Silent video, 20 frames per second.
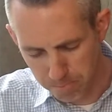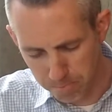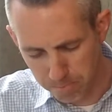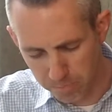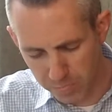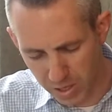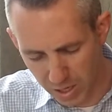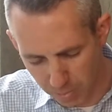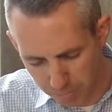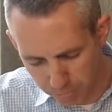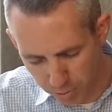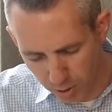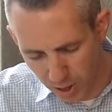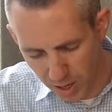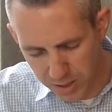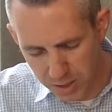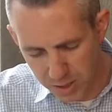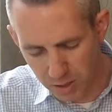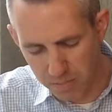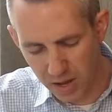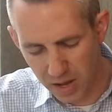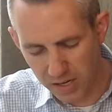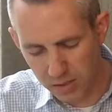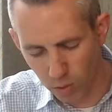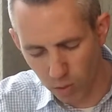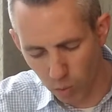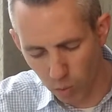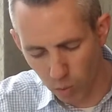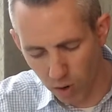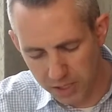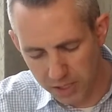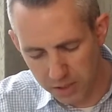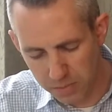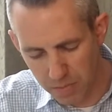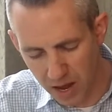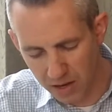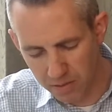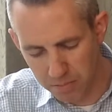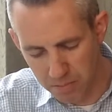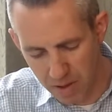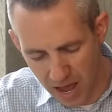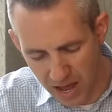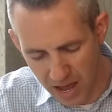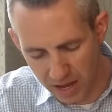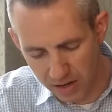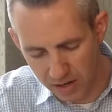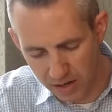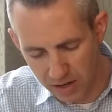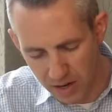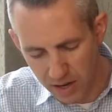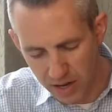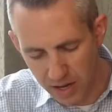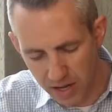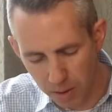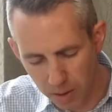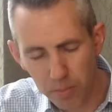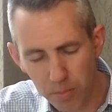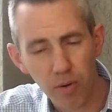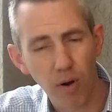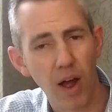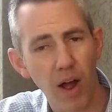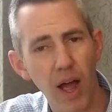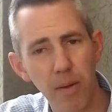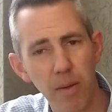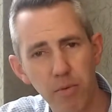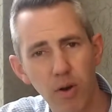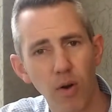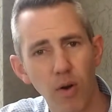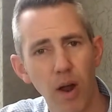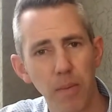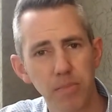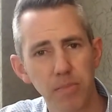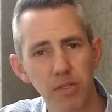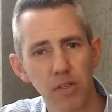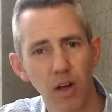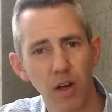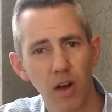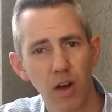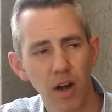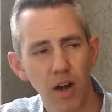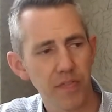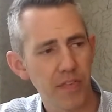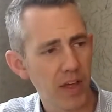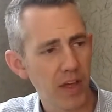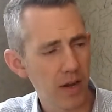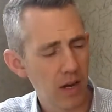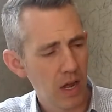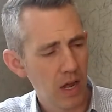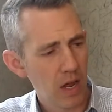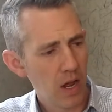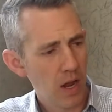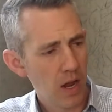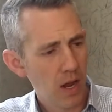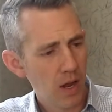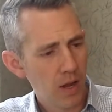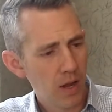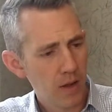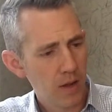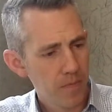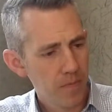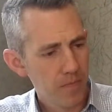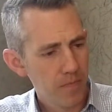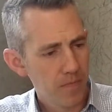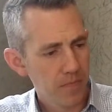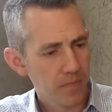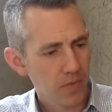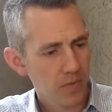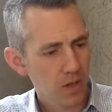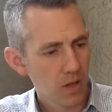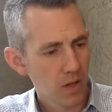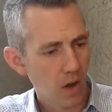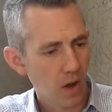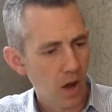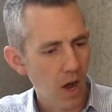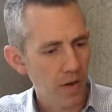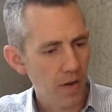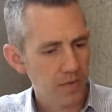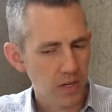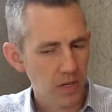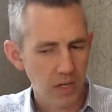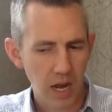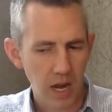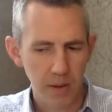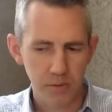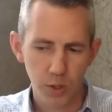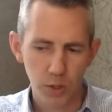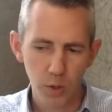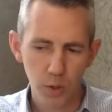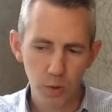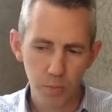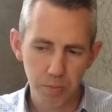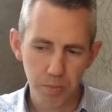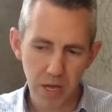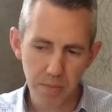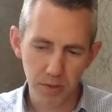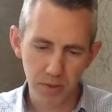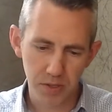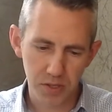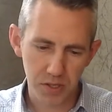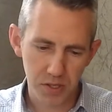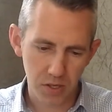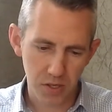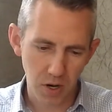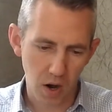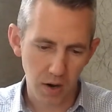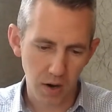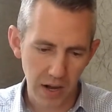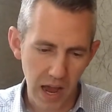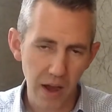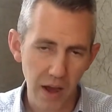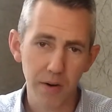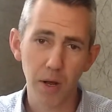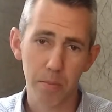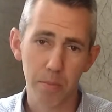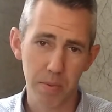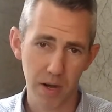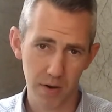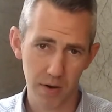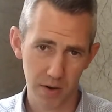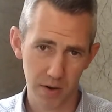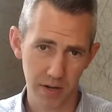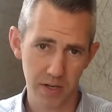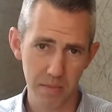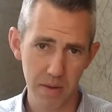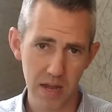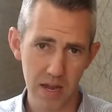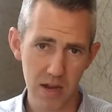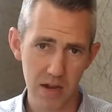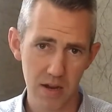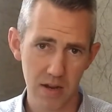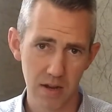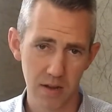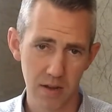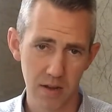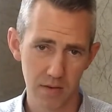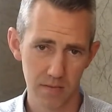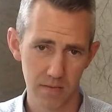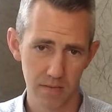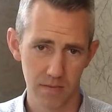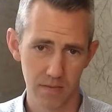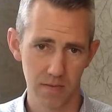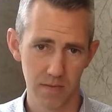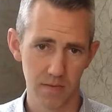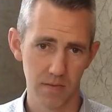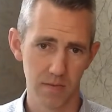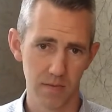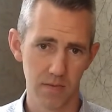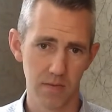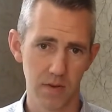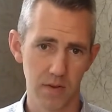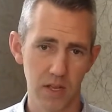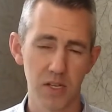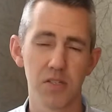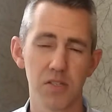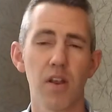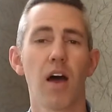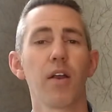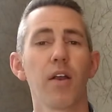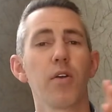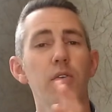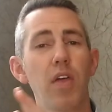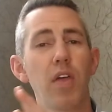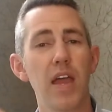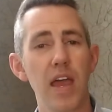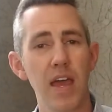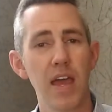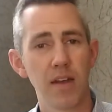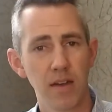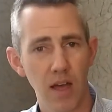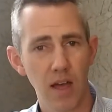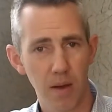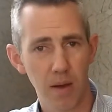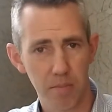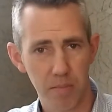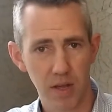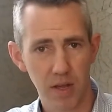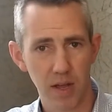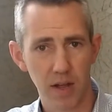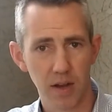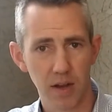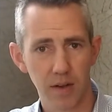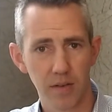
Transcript: That oppression makes a wise man mad and a bribe corrupts the heart. That oftentimes who people start out appearing to be is not who they end up being.